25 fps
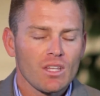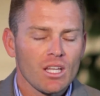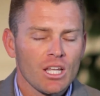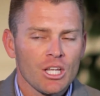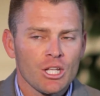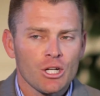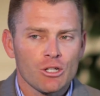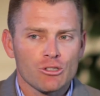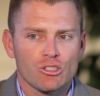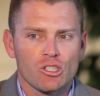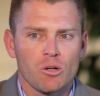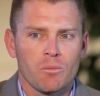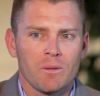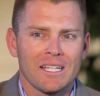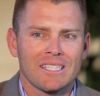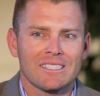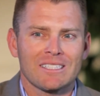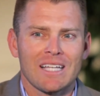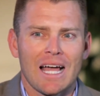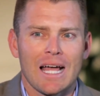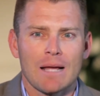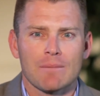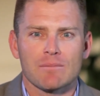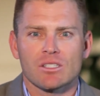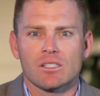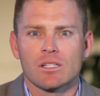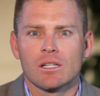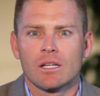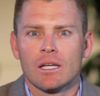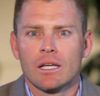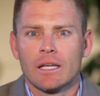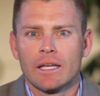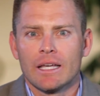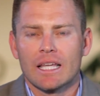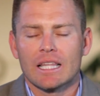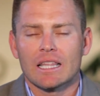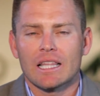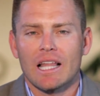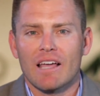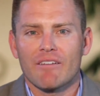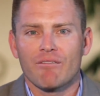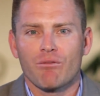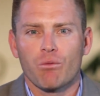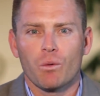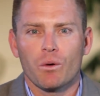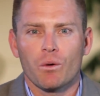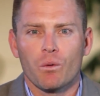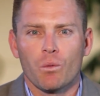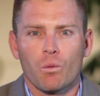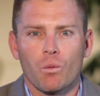You know, so many times in life,
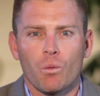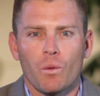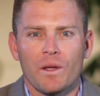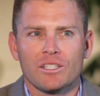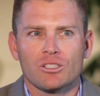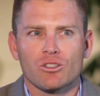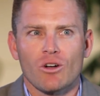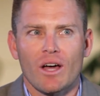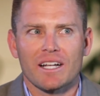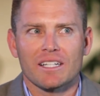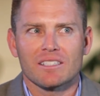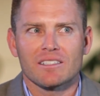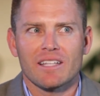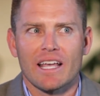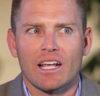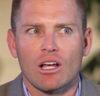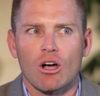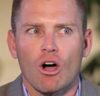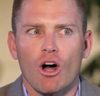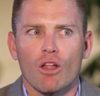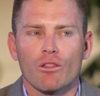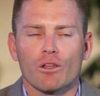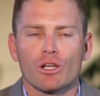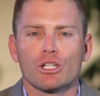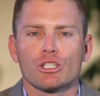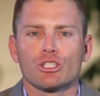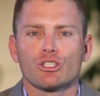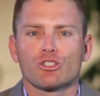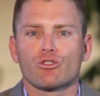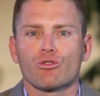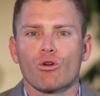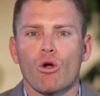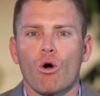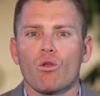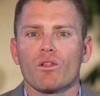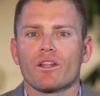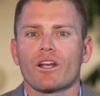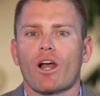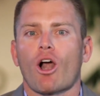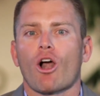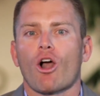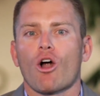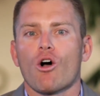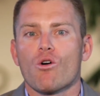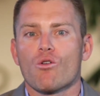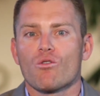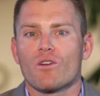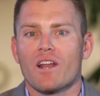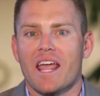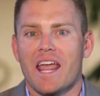we try to take all the control in our
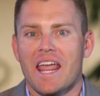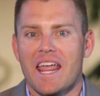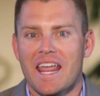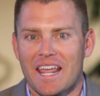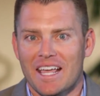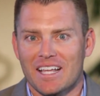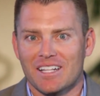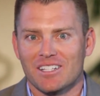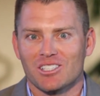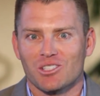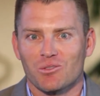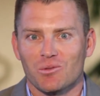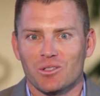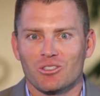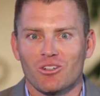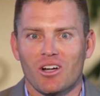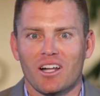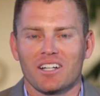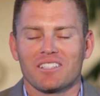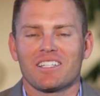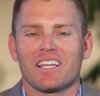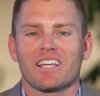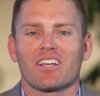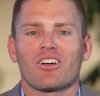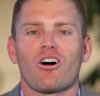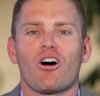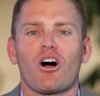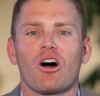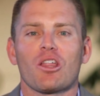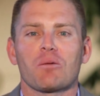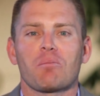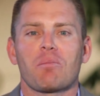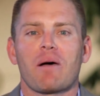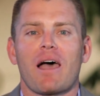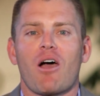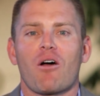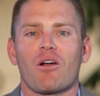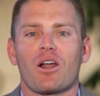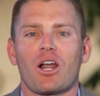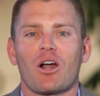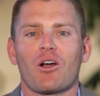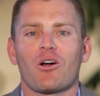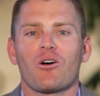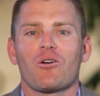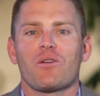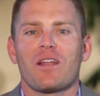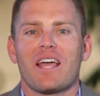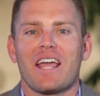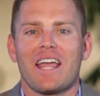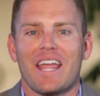own hands. We try to take all the power in our
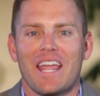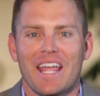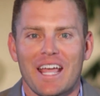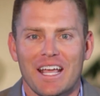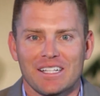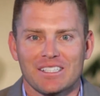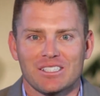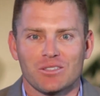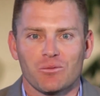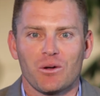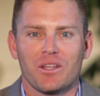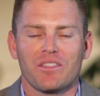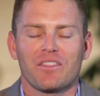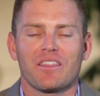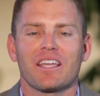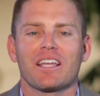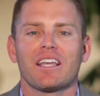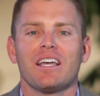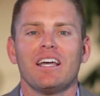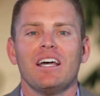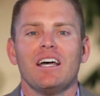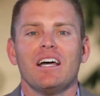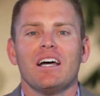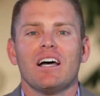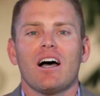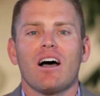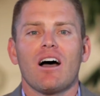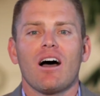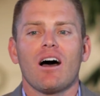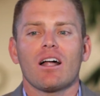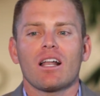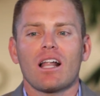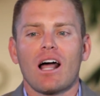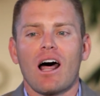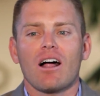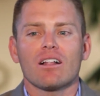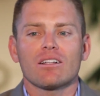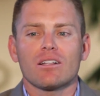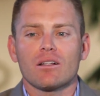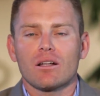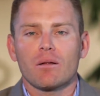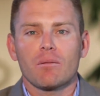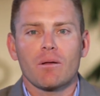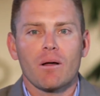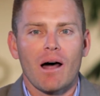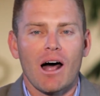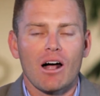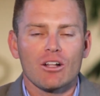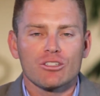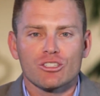own hands, and we think,
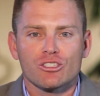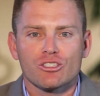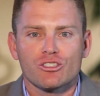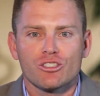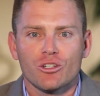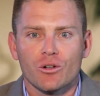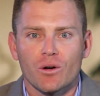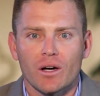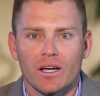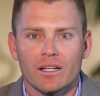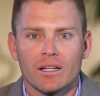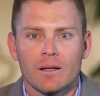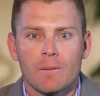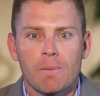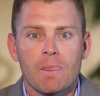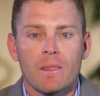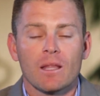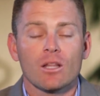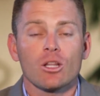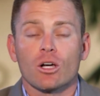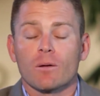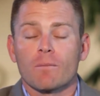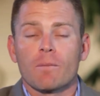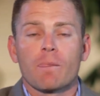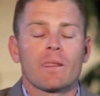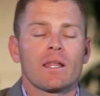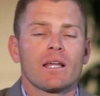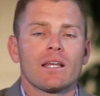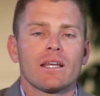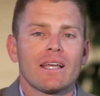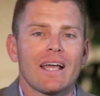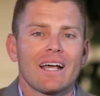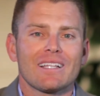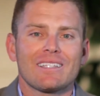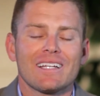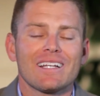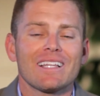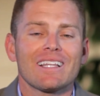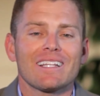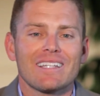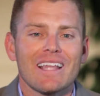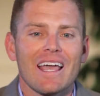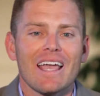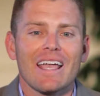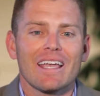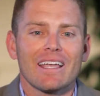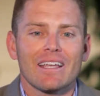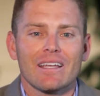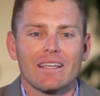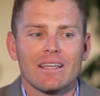I'll just do it. And look, at the end of the
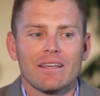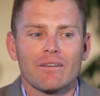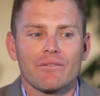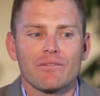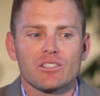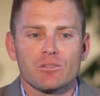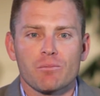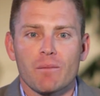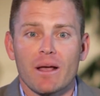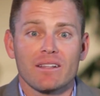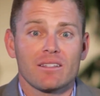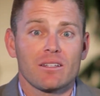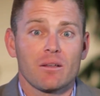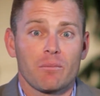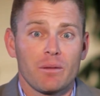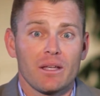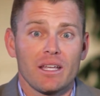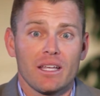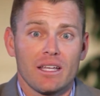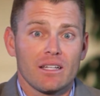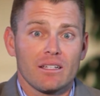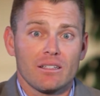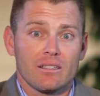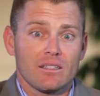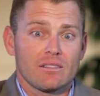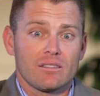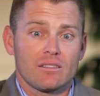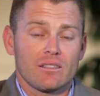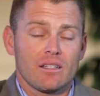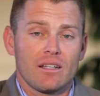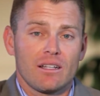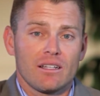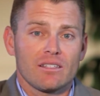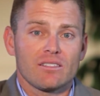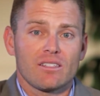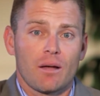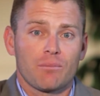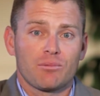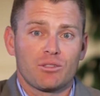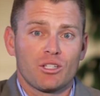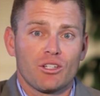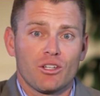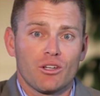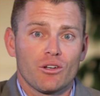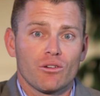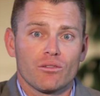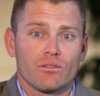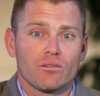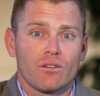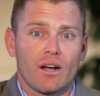day, if it's meant to be, it is up to
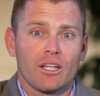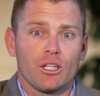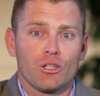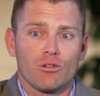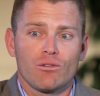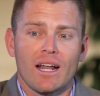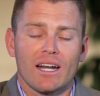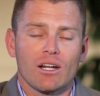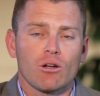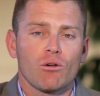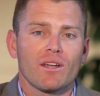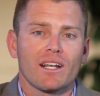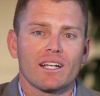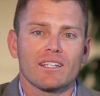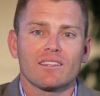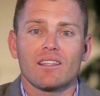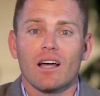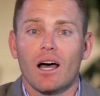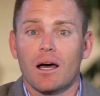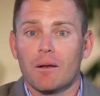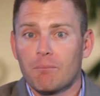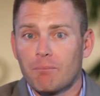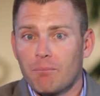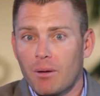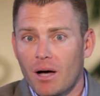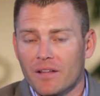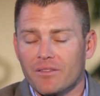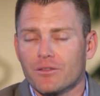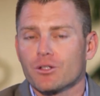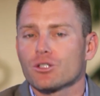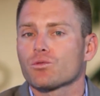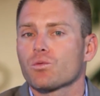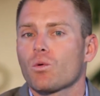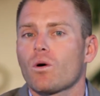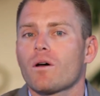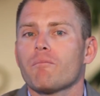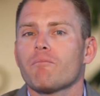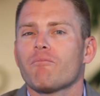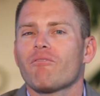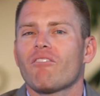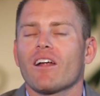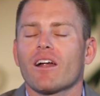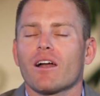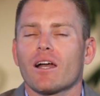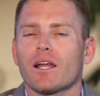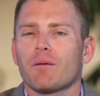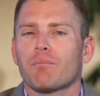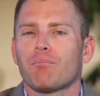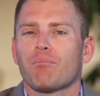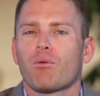you, right? You got to go get it done. But there's one
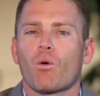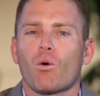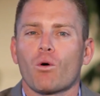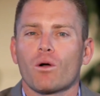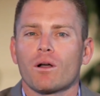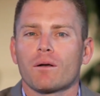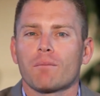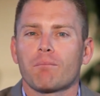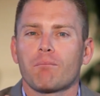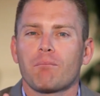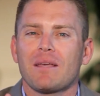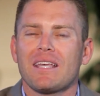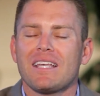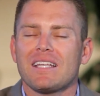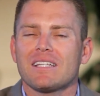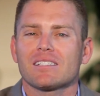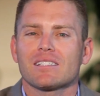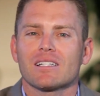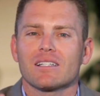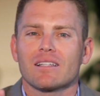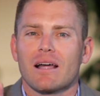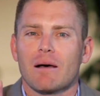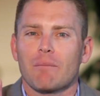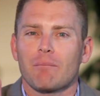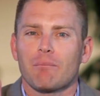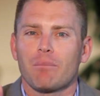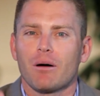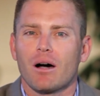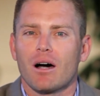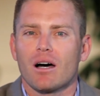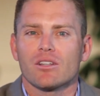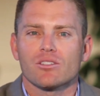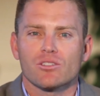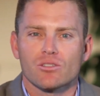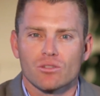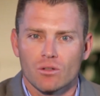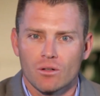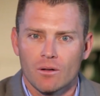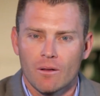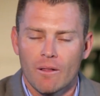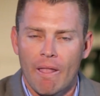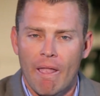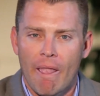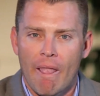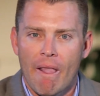very important piece to that puzzle